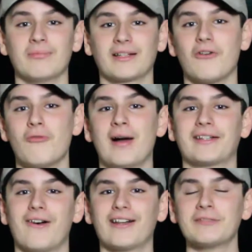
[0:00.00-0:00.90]
I'm like, oh my
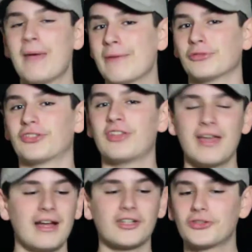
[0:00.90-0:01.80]
god, this man was
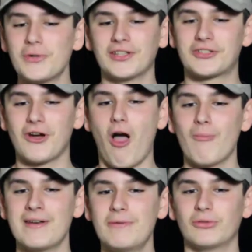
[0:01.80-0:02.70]
just doing his job
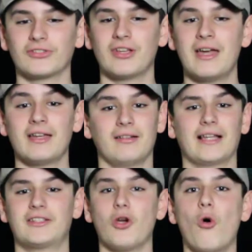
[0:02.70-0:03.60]
when he was,
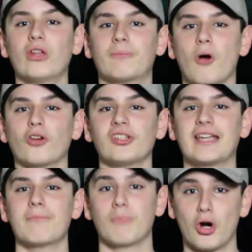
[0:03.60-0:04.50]
like, the only person to
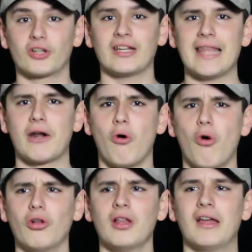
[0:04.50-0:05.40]
get murked in that
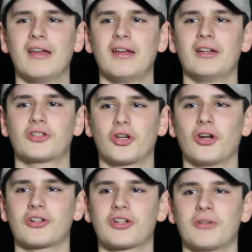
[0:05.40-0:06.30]
whole
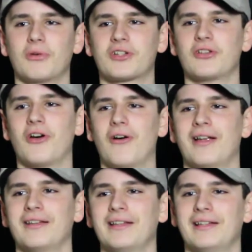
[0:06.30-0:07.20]
church, which, I
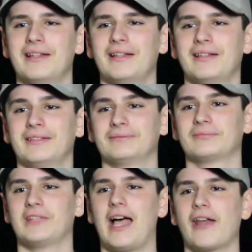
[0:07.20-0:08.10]

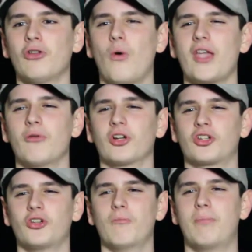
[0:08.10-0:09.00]
don't know why you wouldn't
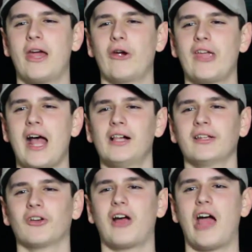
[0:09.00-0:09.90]
shoot Barry
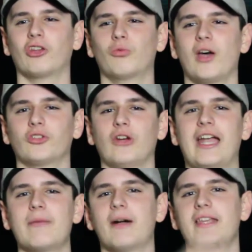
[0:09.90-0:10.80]
Allen or Iris West or
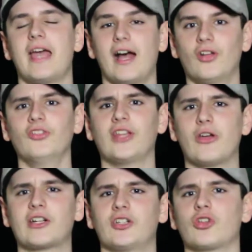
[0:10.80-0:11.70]
anybody else that
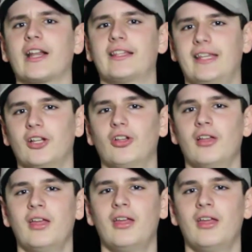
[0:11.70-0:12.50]
you're actually trying to kill